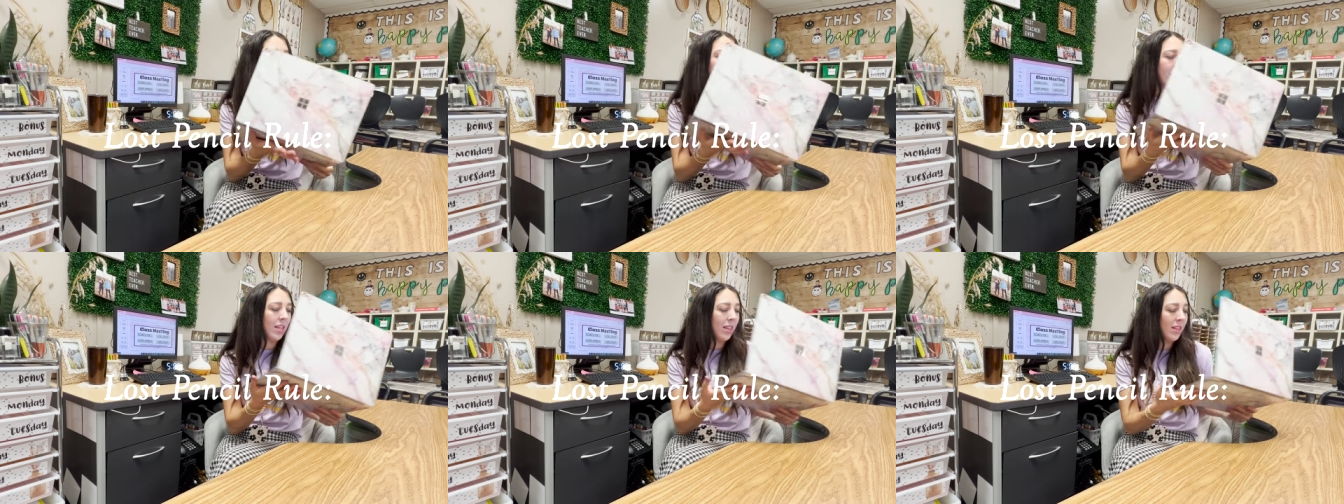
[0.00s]

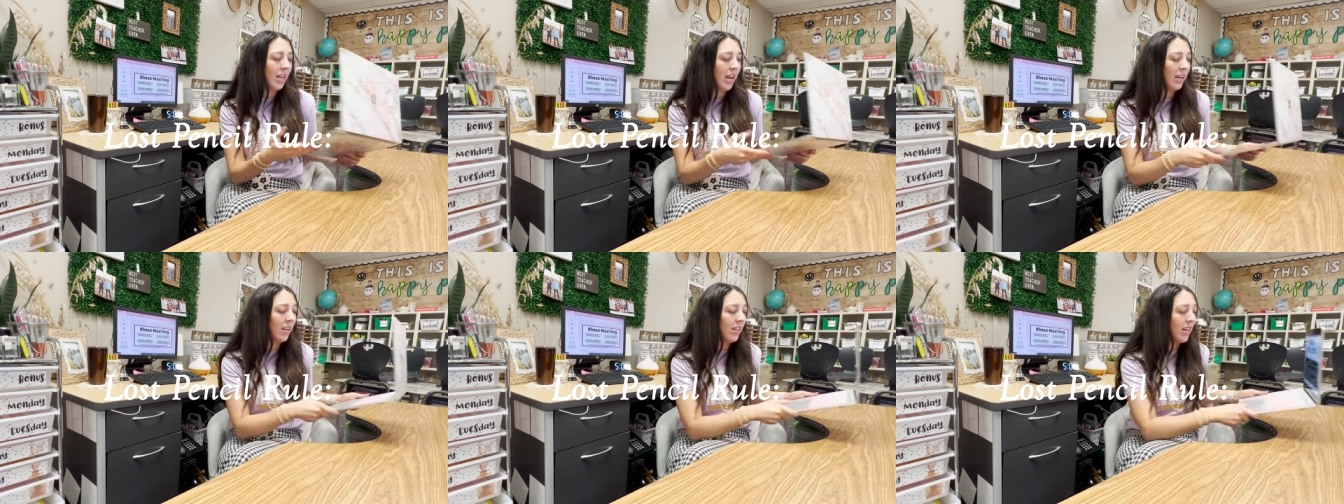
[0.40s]
the
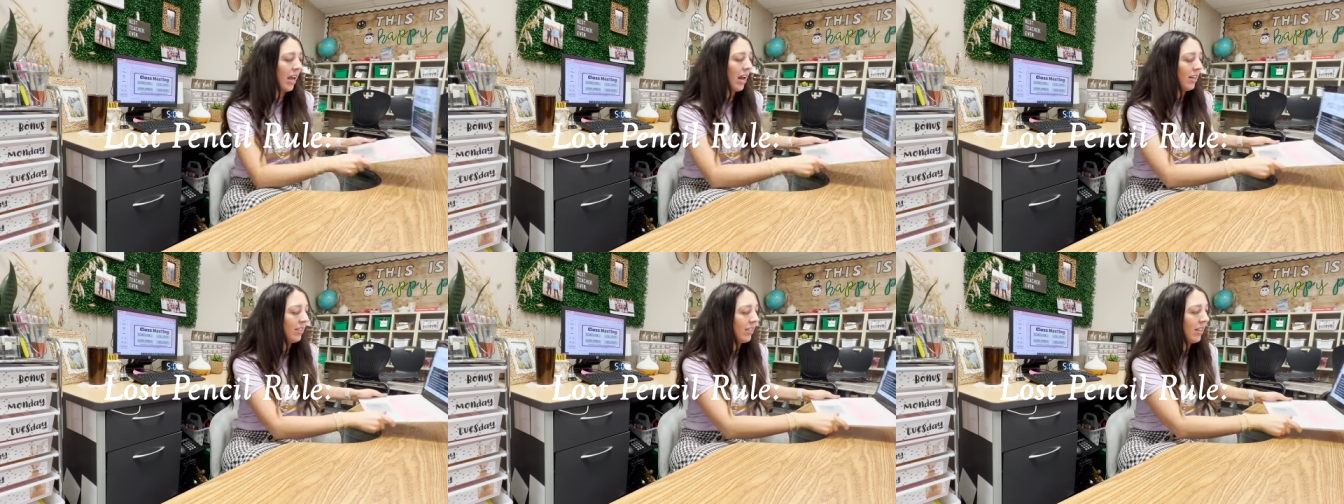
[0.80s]
thing
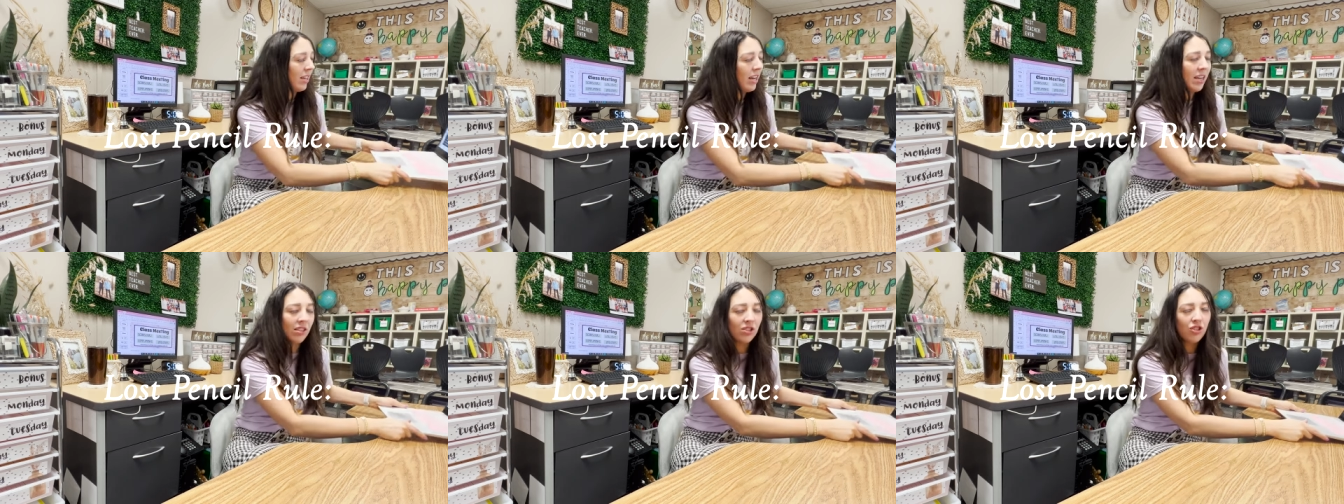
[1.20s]
that
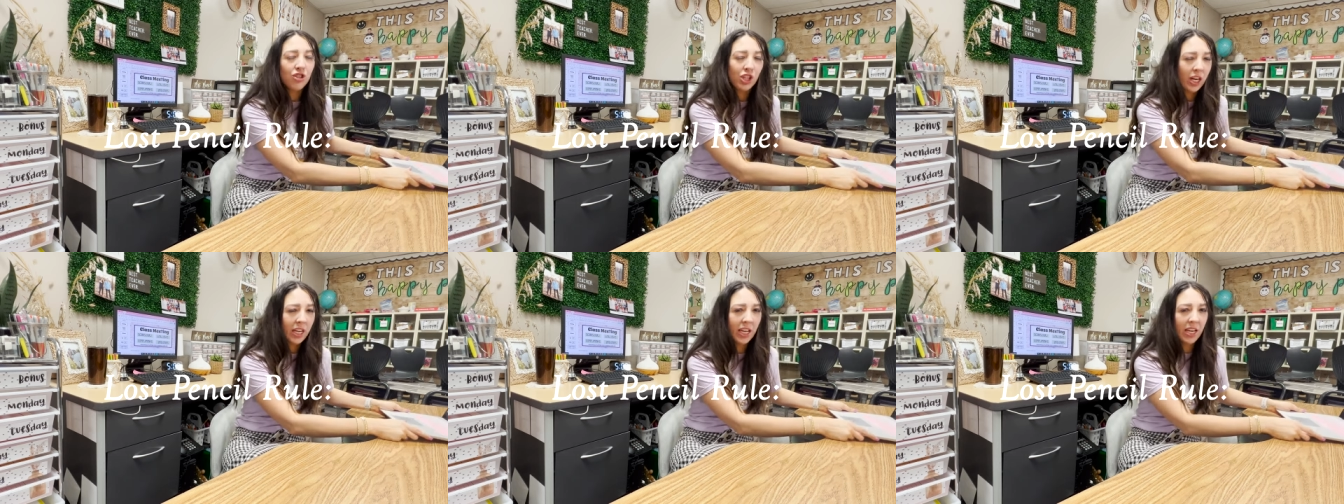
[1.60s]
is
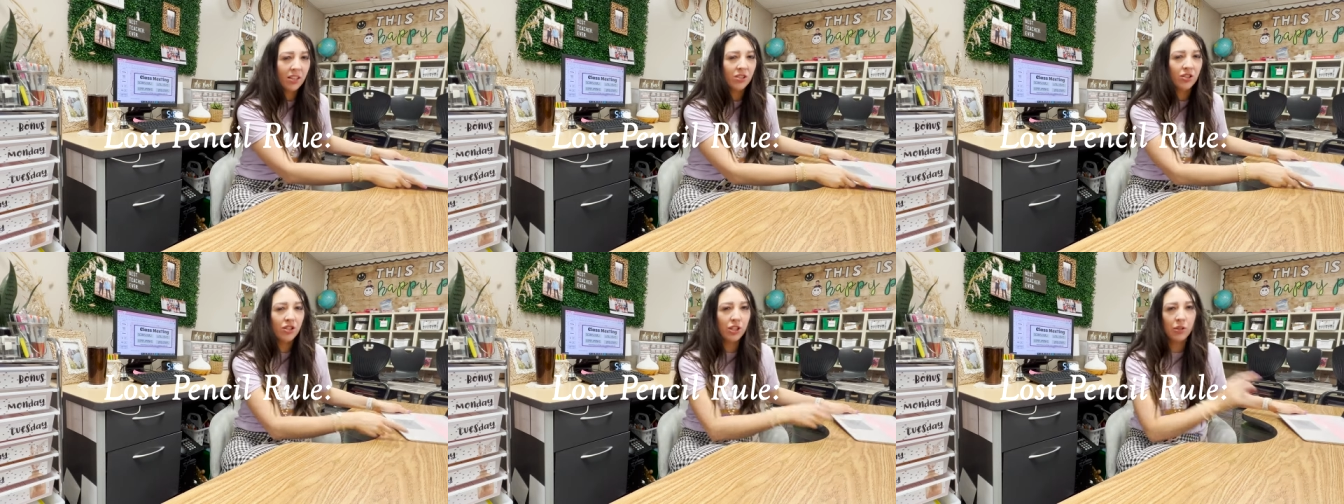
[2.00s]

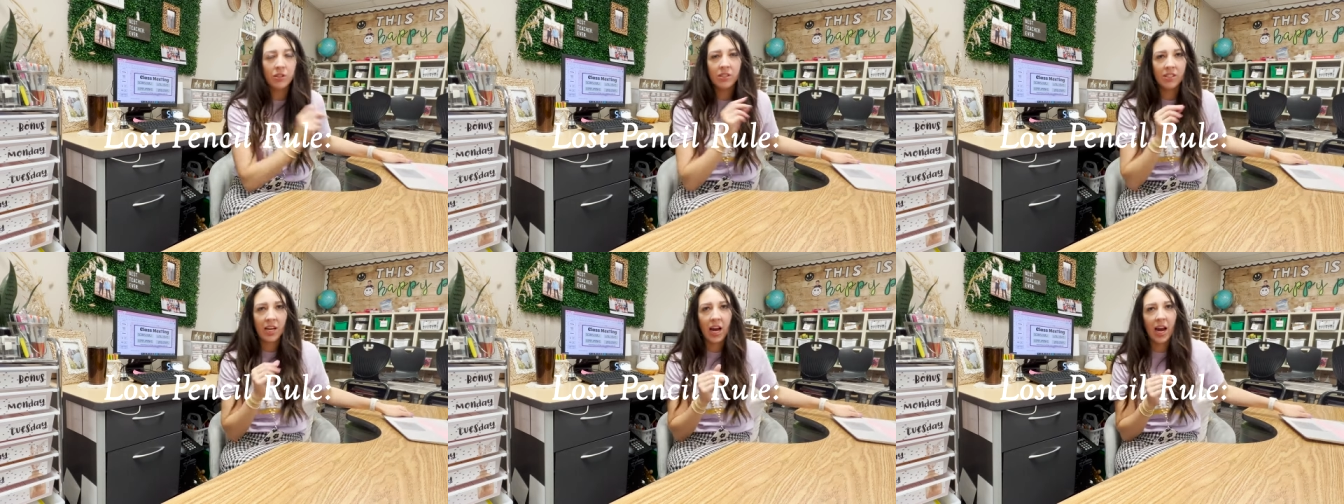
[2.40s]
trickiest to
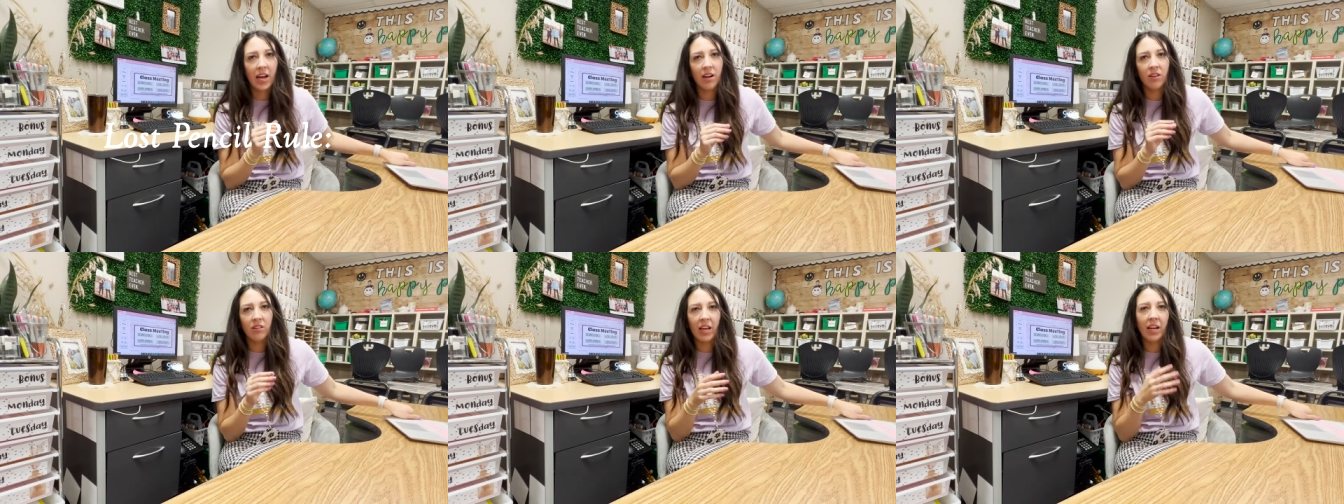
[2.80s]

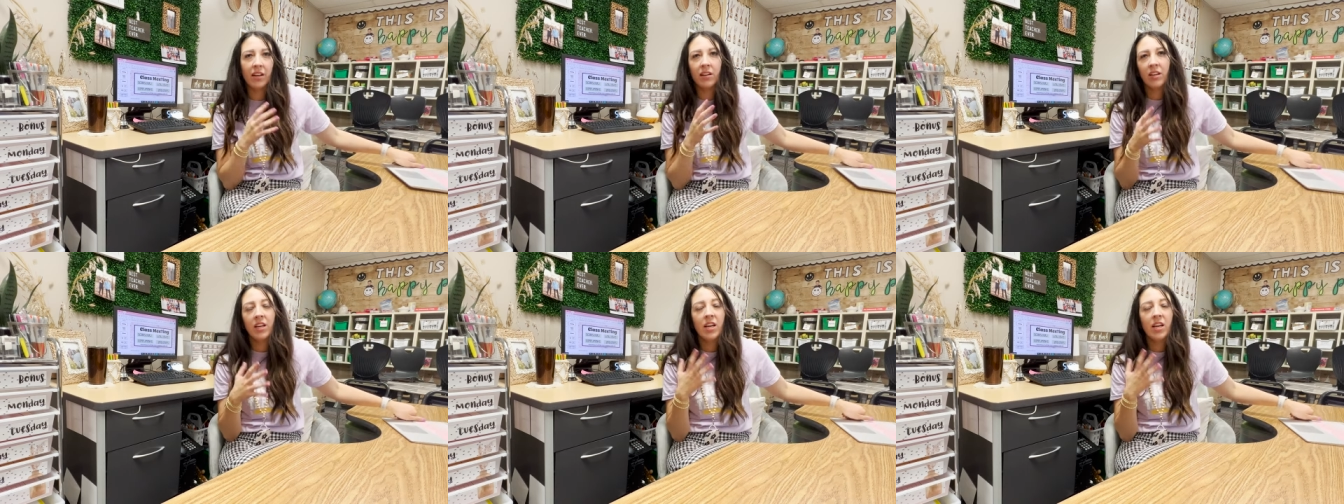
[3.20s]
decide like